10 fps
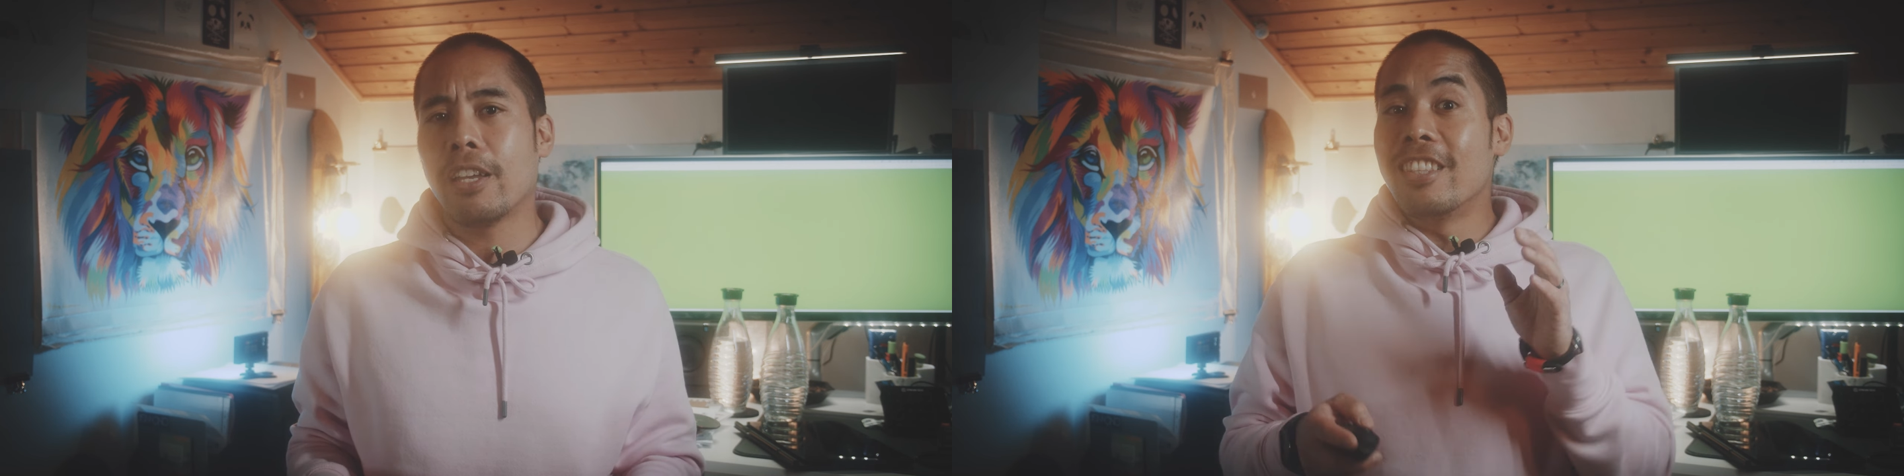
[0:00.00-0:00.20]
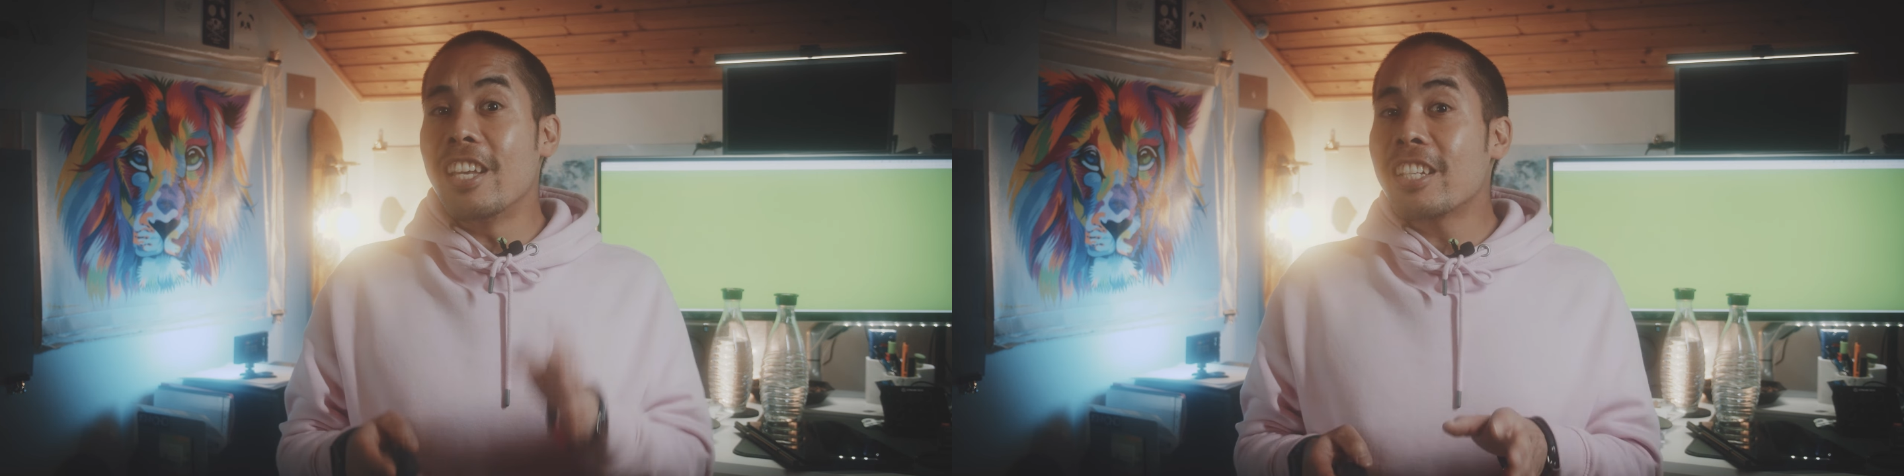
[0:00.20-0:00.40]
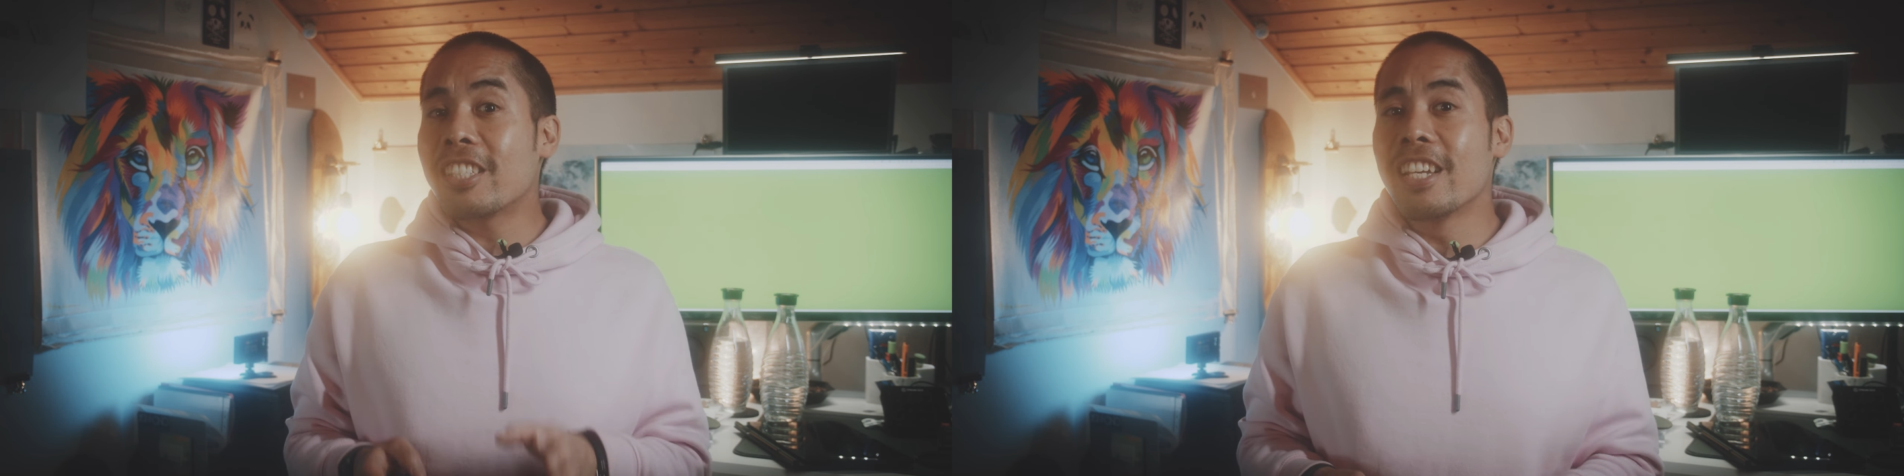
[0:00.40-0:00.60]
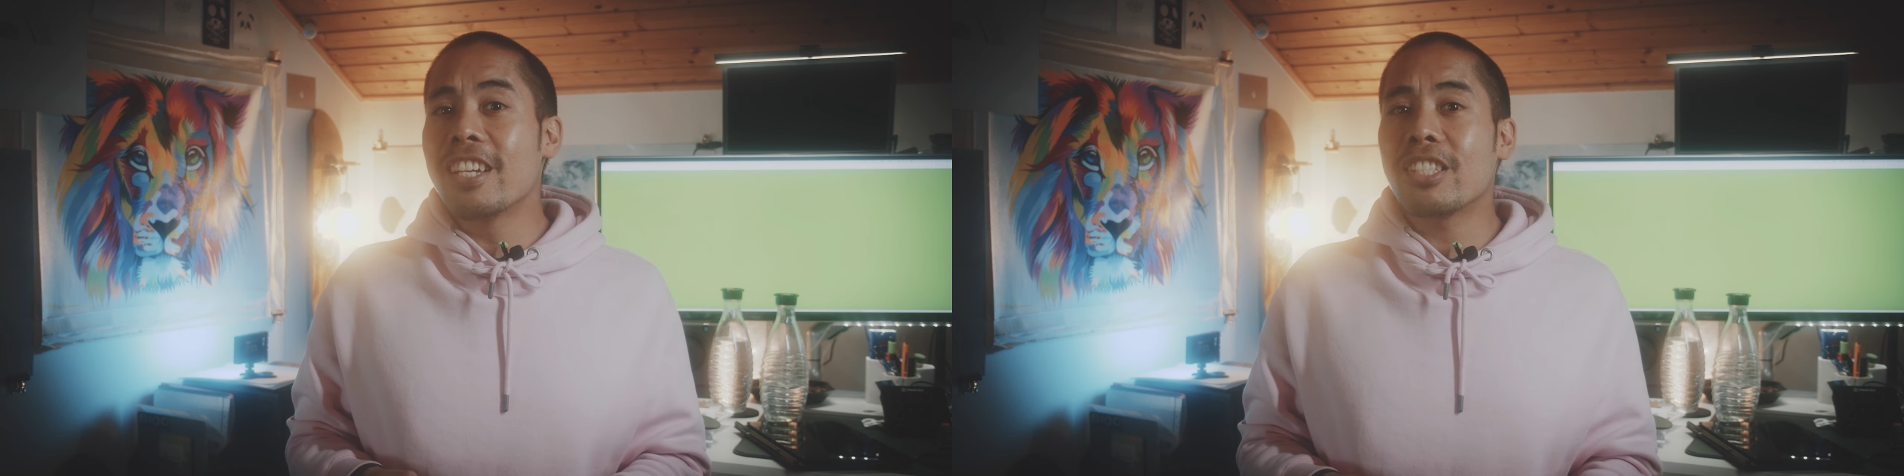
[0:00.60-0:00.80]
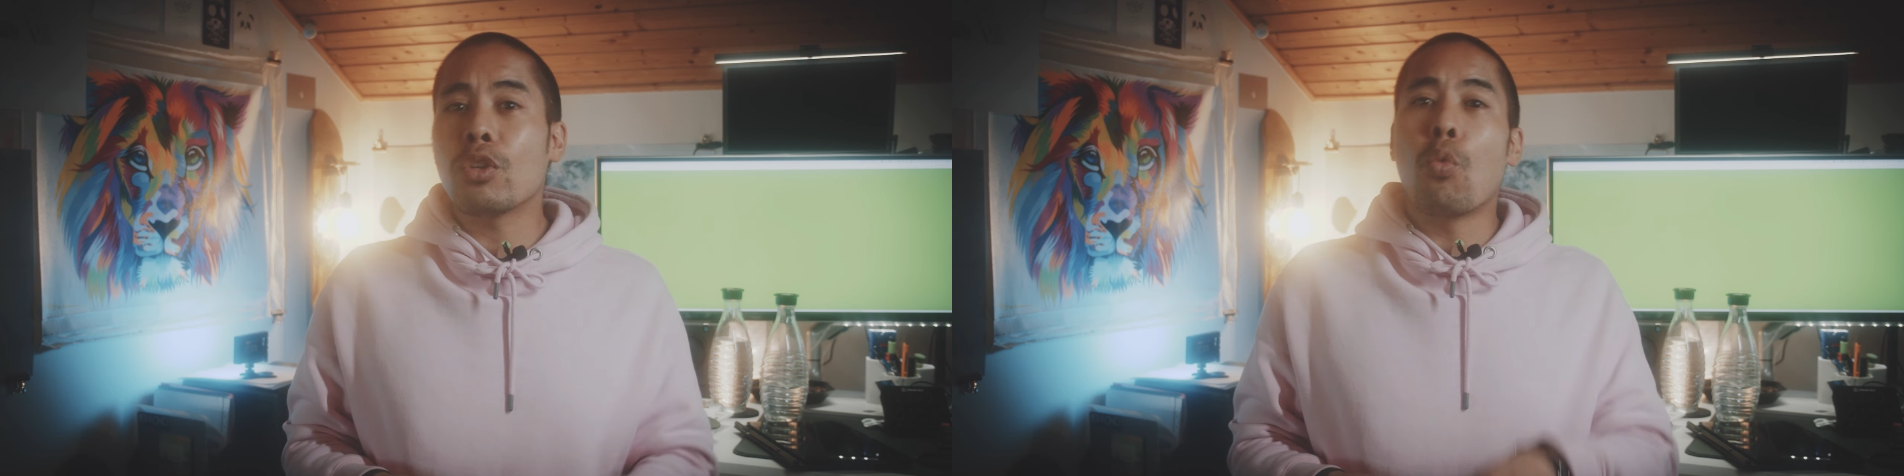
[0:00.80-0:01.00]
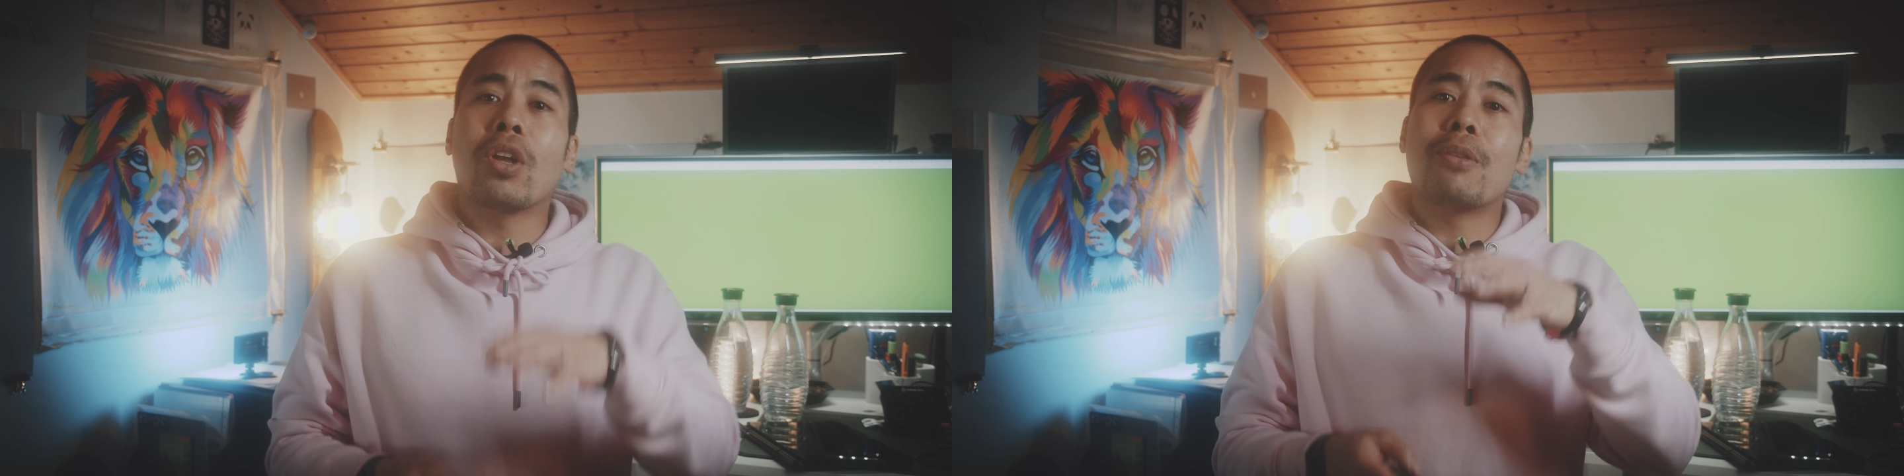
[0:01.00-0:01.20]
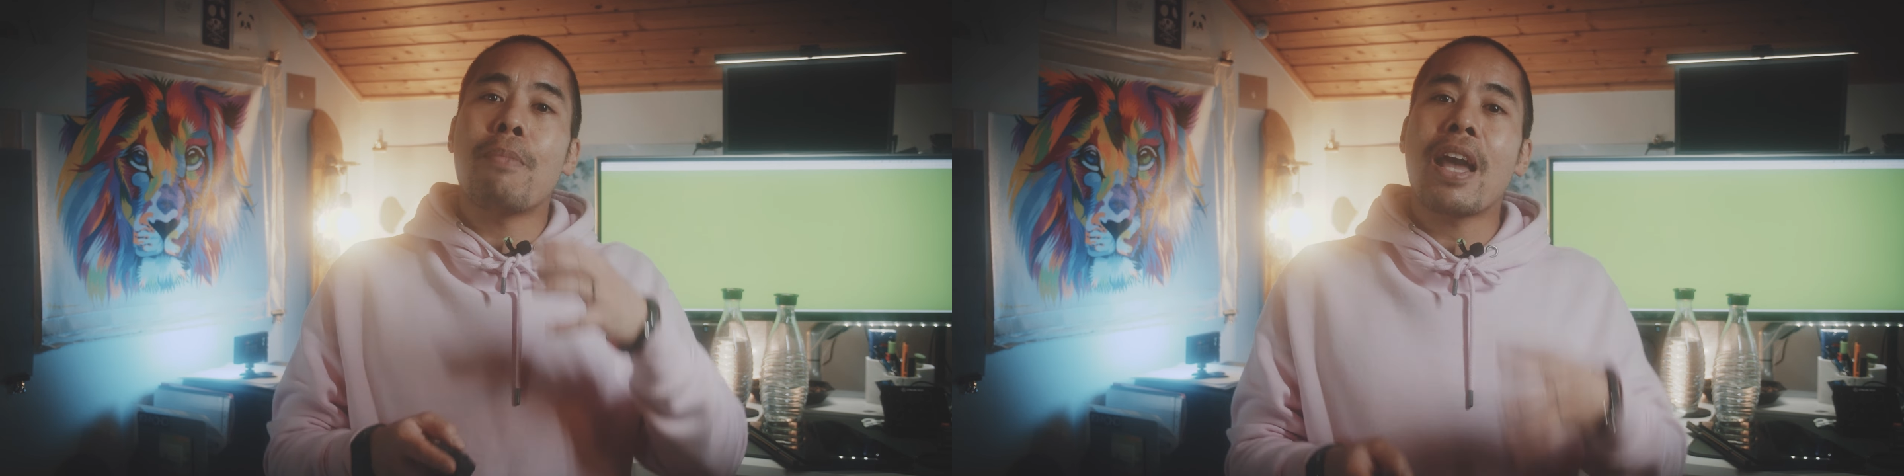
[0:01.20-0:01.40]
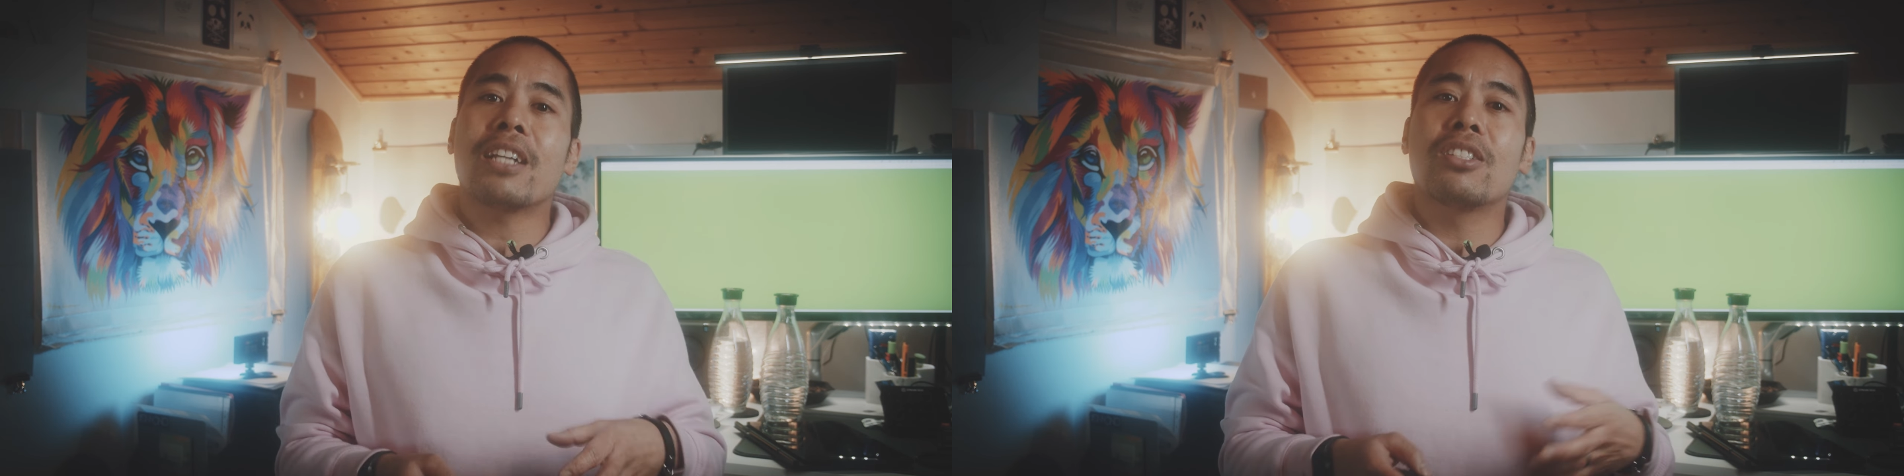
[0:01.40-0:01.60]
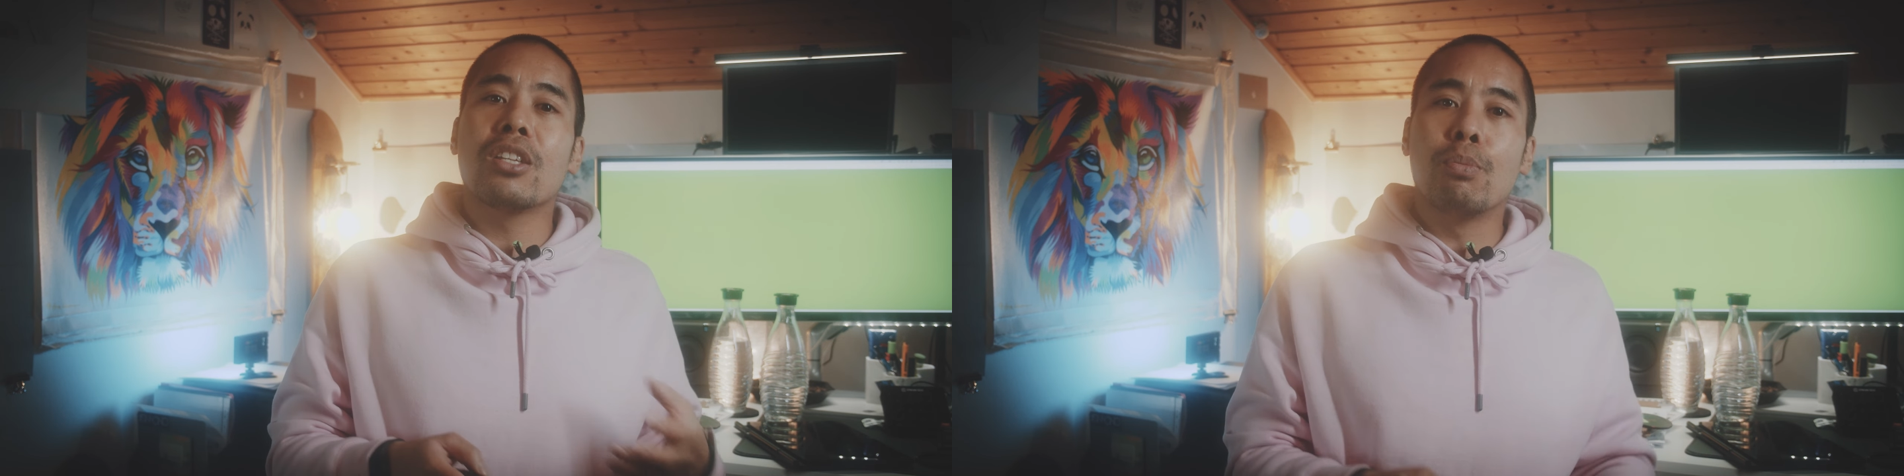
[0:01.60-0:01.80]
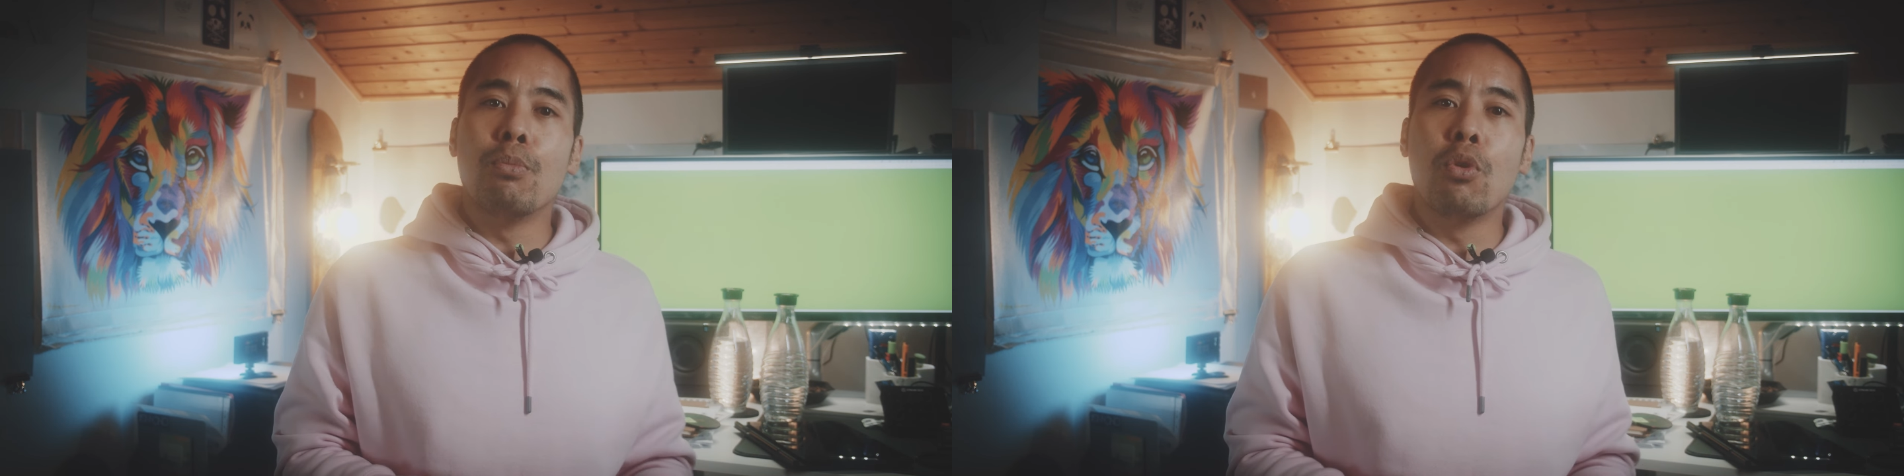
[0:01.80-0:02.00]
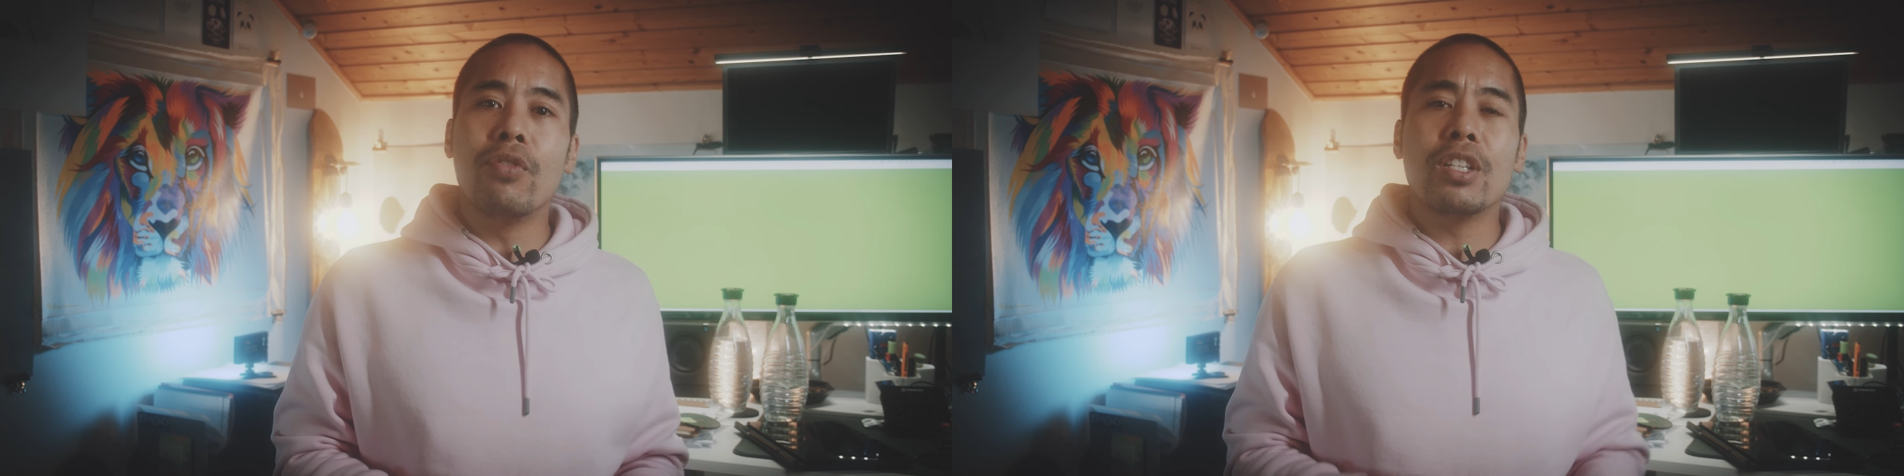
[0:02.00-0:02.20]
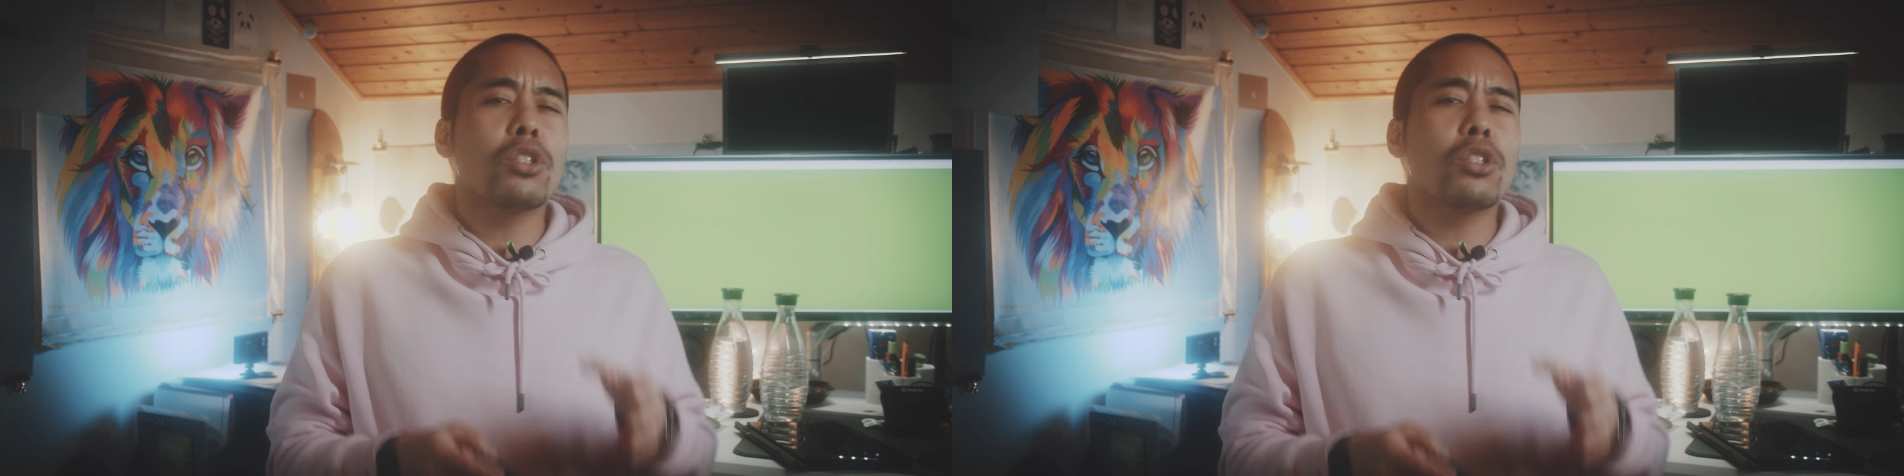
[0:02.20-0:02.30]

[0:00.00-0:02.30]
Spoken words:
This is what makes this movie